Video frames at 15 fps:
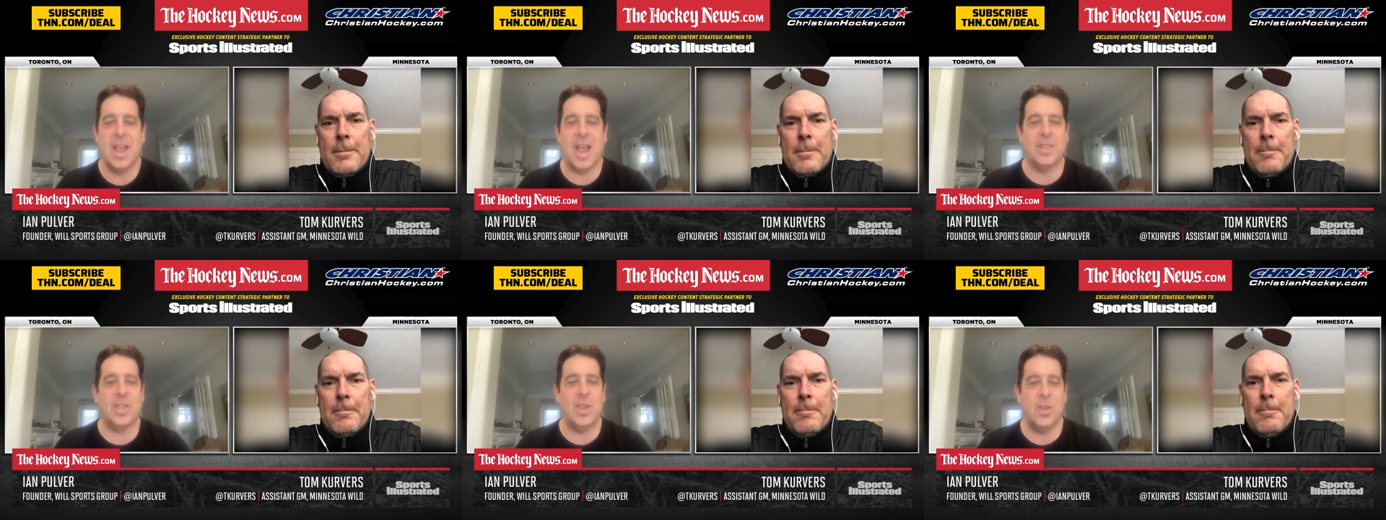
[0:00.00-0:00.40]

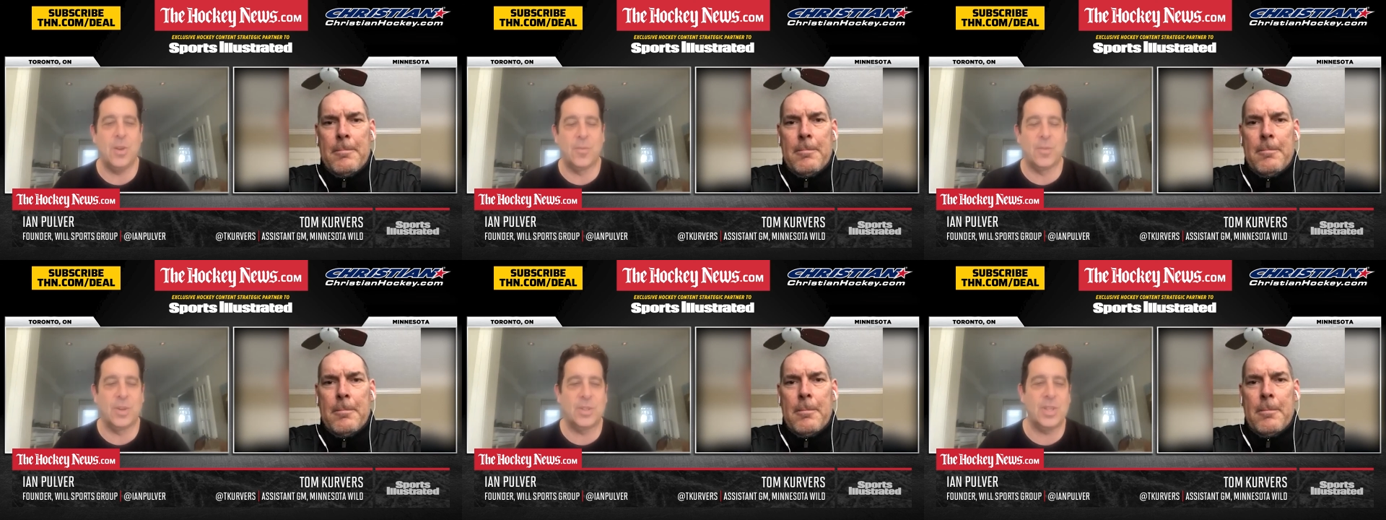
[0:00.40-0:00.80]
Speaker 1: at the
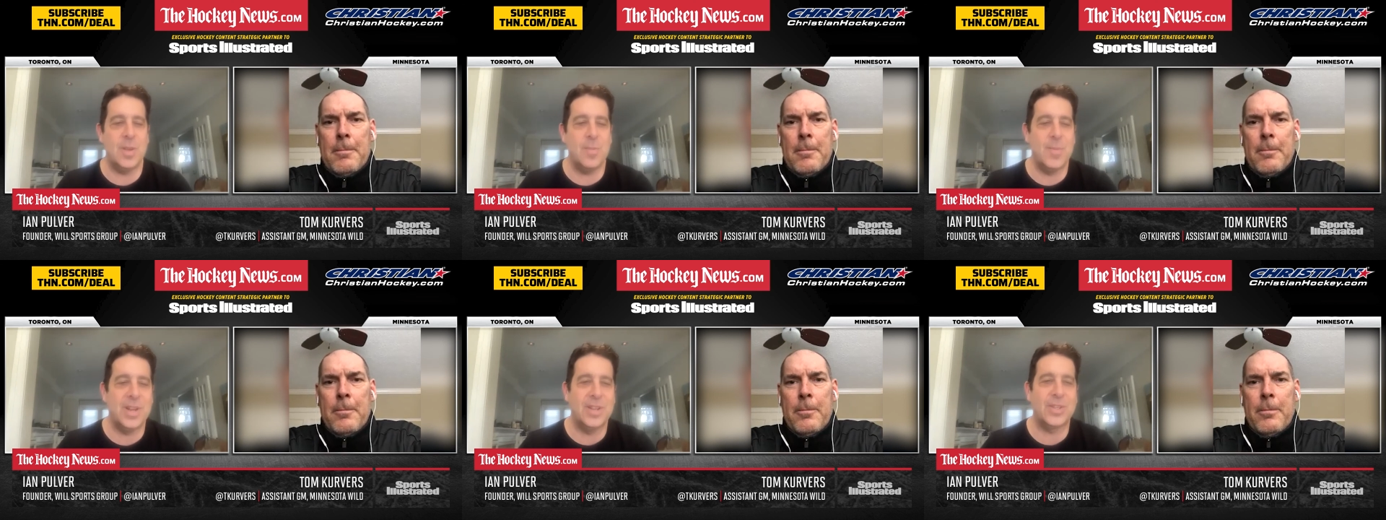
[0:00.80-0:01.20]
University
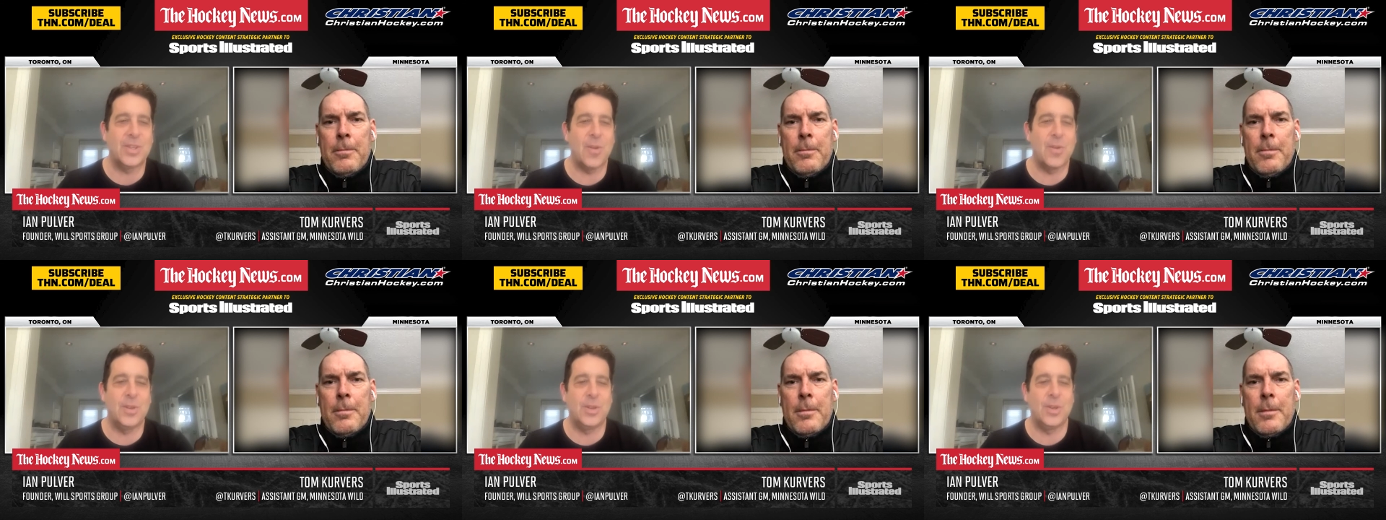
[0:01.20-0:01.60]
of
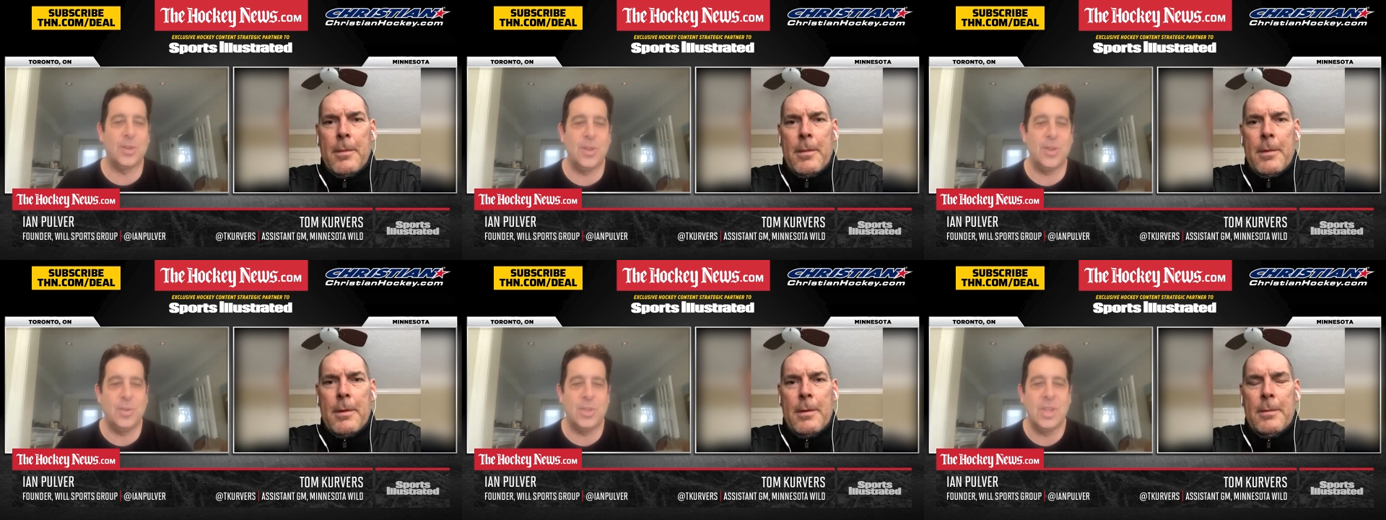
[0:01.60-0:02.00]
Minnesota
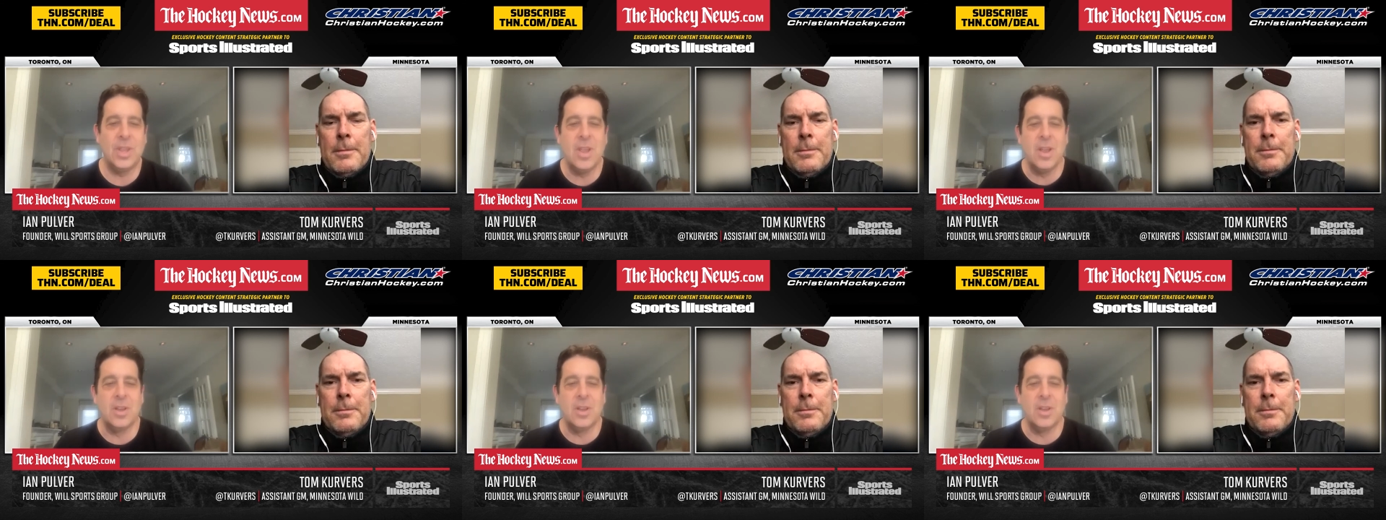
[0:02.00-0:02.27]
Duluth.